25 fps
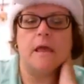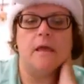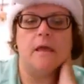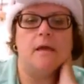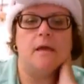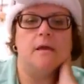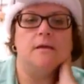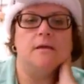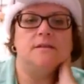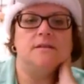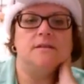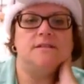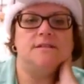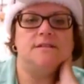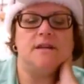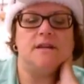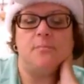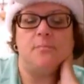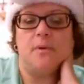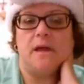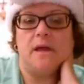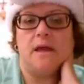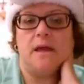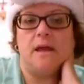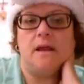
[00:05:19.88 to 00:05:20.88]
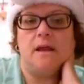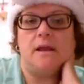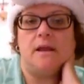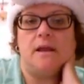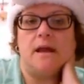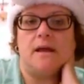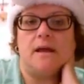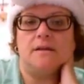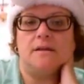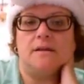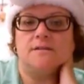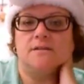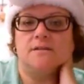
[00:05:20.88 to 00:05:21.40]
Step 8
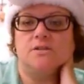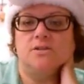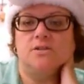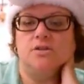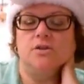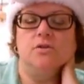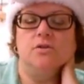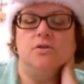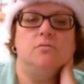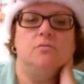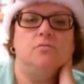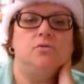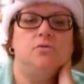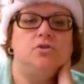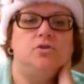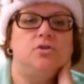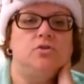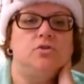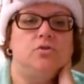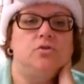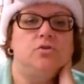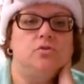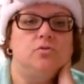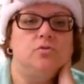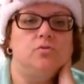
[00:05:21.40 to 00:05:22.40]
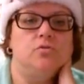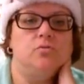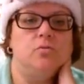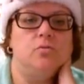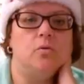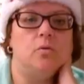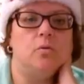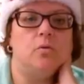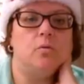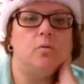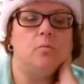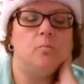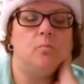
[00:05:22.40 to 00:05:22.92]
asks you to
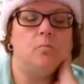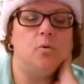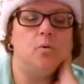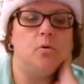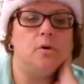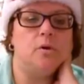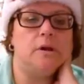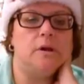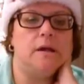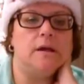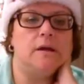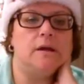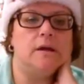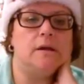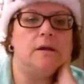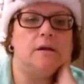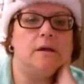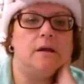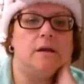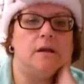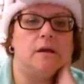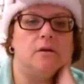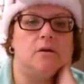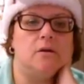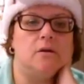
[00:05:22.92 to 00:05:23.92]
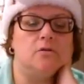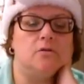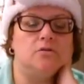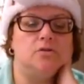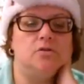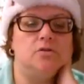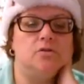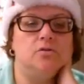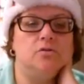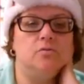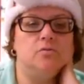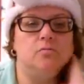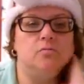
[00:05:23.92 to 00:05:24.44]
put in, or
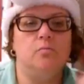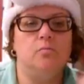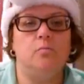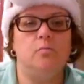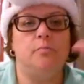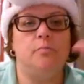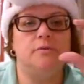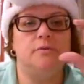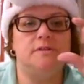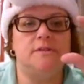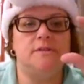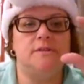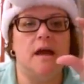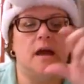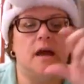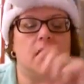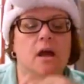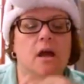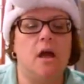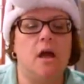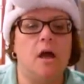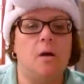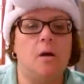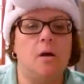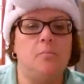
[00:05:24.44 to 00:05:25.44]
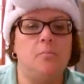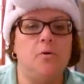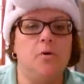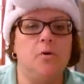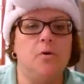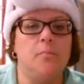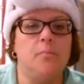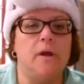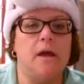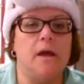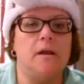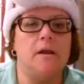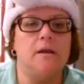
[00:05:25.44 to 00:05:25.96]
to stack up your
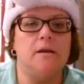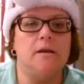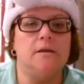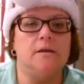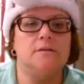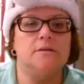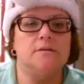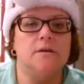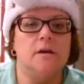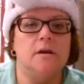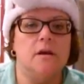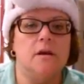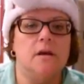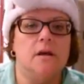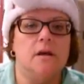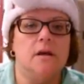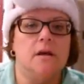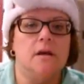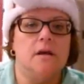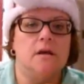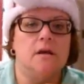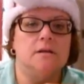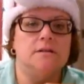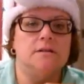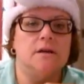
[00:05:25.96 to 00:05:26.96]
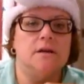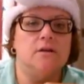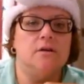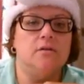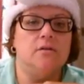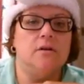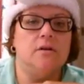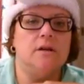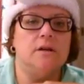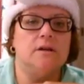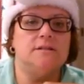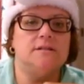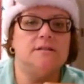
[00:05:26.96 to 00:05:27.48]
pennies till you
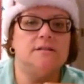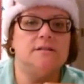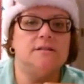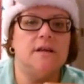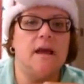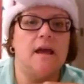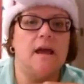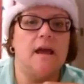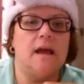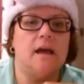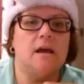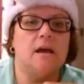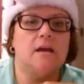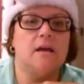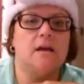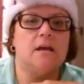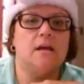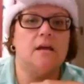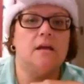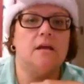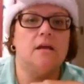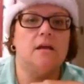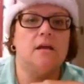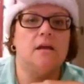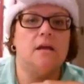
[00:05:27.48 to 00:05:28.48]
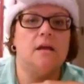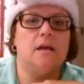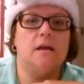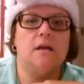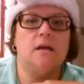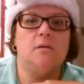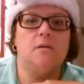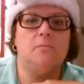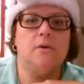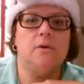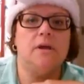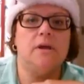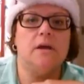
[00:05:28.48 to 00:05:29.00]
get a stack.
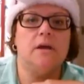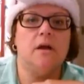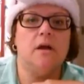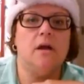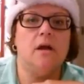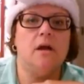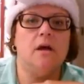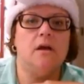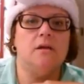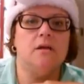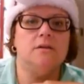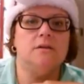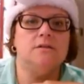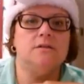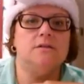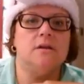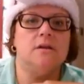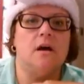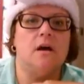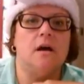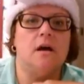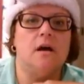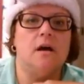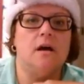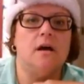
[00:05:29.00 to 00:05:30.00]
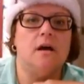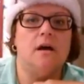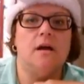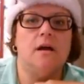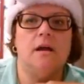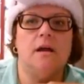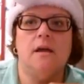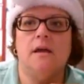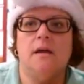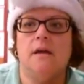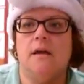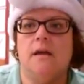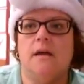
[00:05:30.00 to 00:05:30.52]
And because
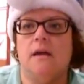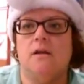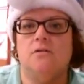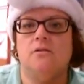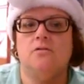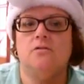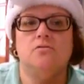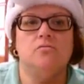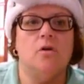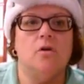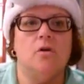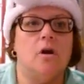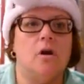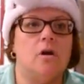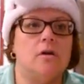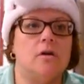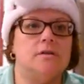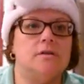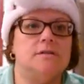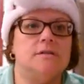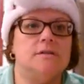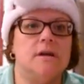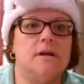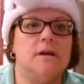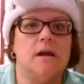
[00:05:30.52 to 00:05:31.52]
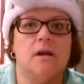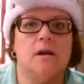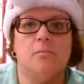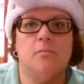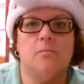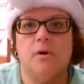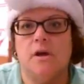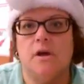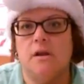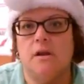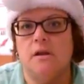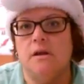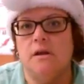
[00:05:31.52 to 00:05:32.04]
I can't draw a stack of
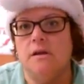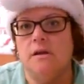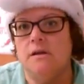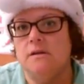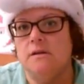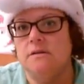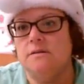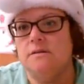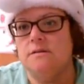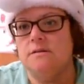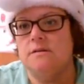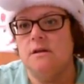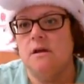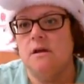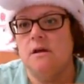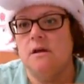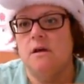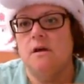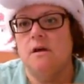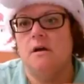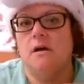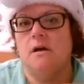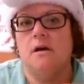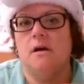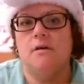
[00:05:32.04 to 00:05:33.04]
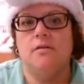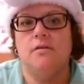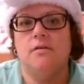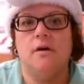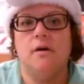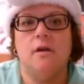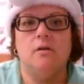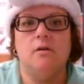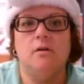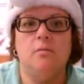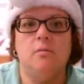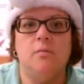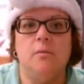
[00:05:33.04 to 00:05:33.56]
pennies, I thought
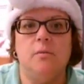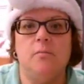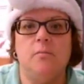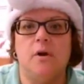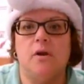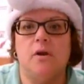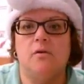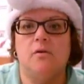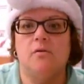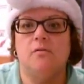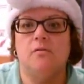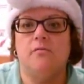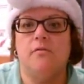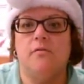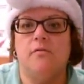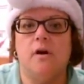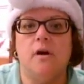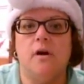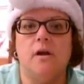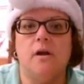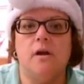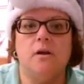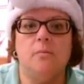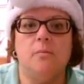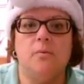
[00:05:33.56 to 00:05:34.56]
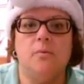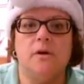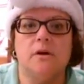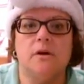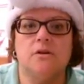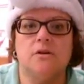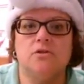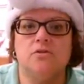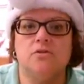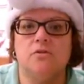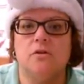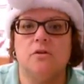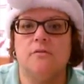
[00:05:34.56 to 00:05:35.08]
it would be better to find a
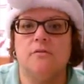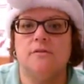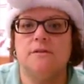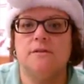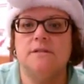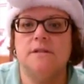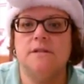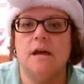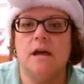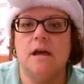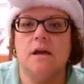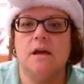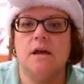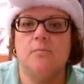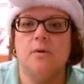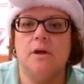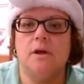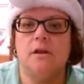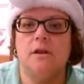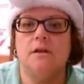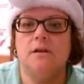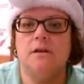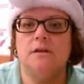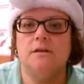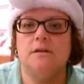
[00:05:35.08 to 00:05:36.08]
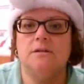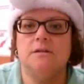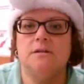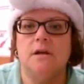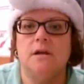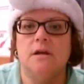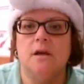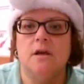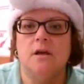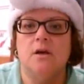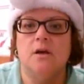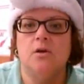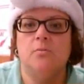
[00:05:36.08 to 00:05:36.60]
picture of a stack of pennies,
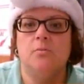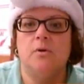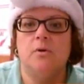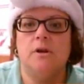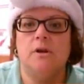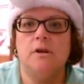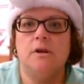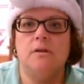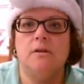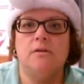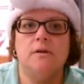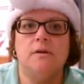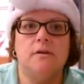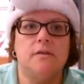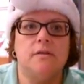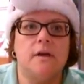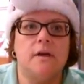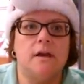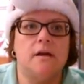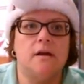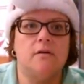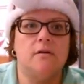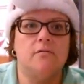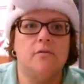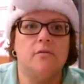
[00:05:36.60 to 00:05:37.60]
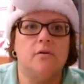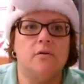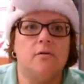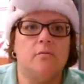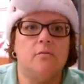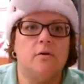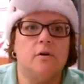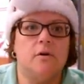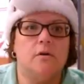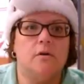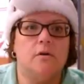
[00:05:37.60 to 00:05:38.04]
but I didn't think that out very well.